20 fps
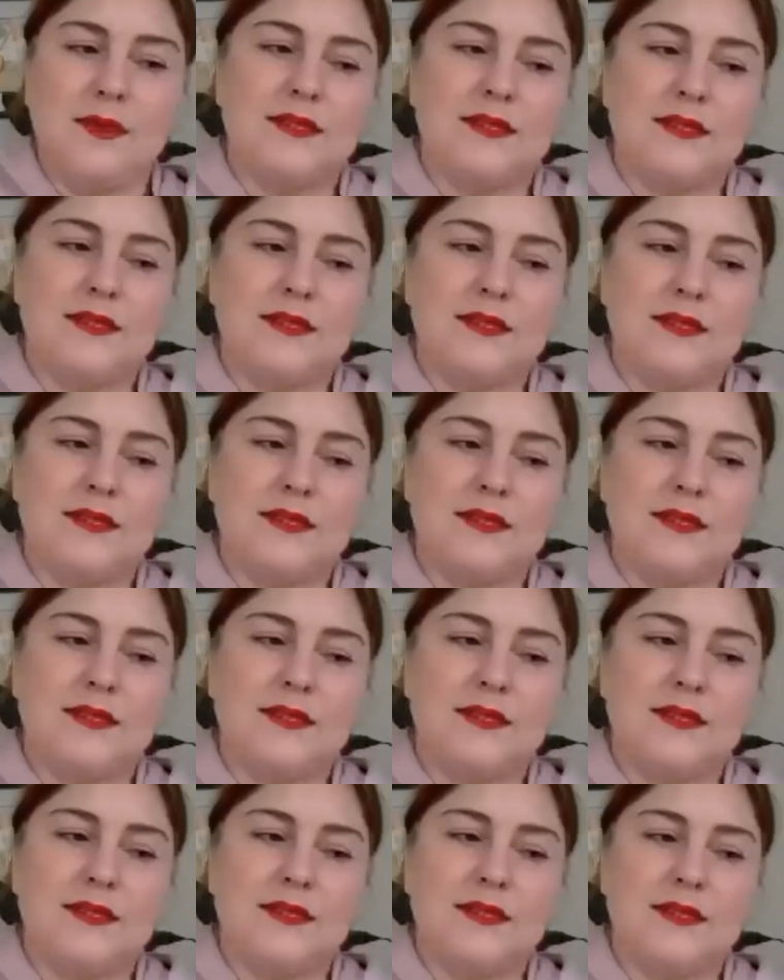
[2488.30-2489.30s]

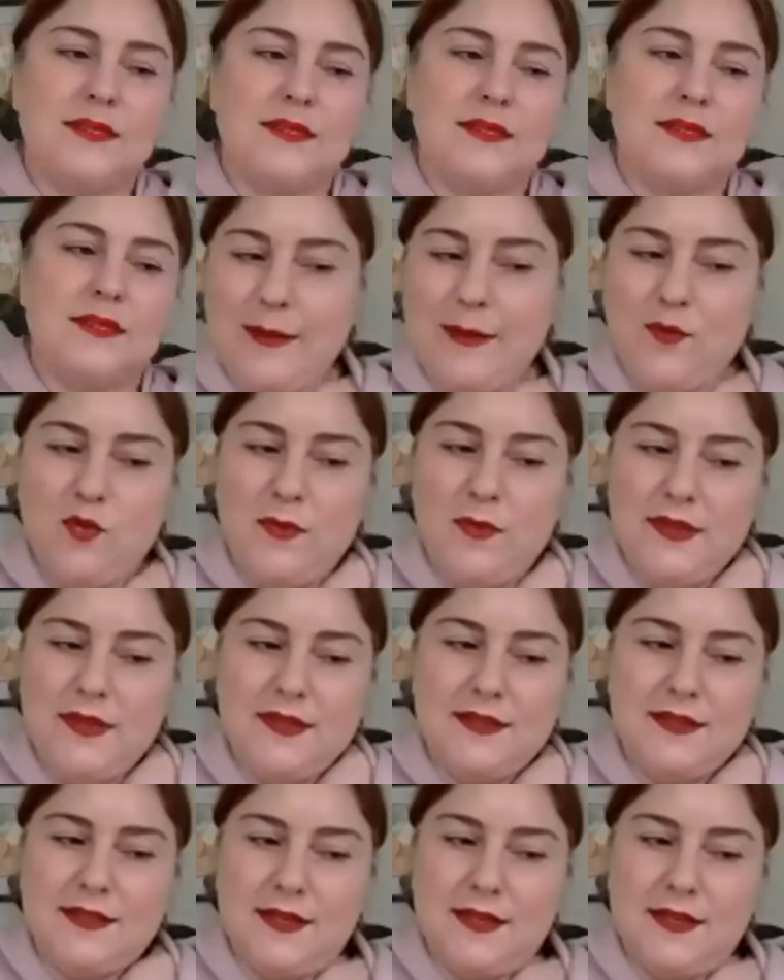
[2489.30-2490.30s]
potentially the program
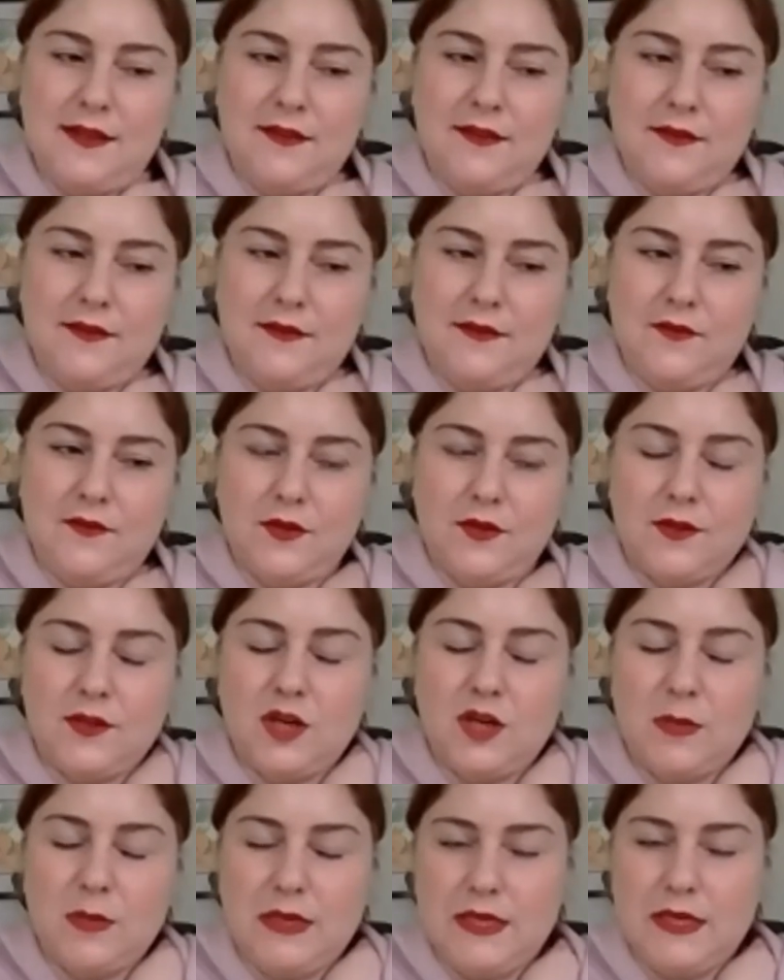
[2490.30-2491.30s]
will be the 10th of
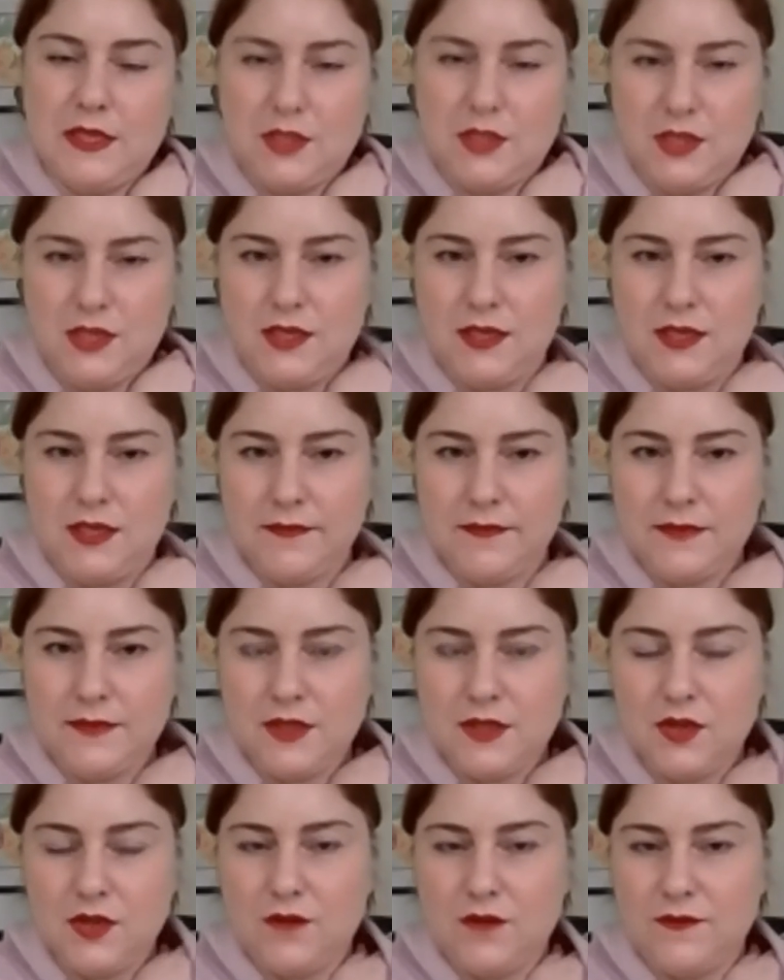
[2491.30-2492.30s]
October next year,
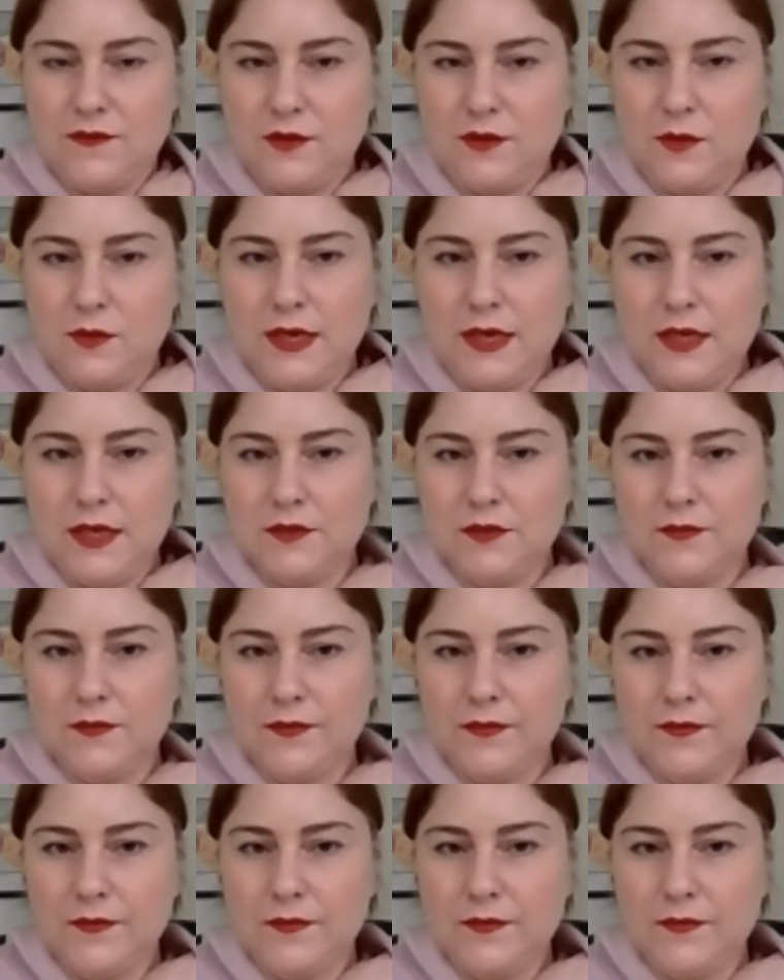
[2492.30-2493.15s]
so not for a while.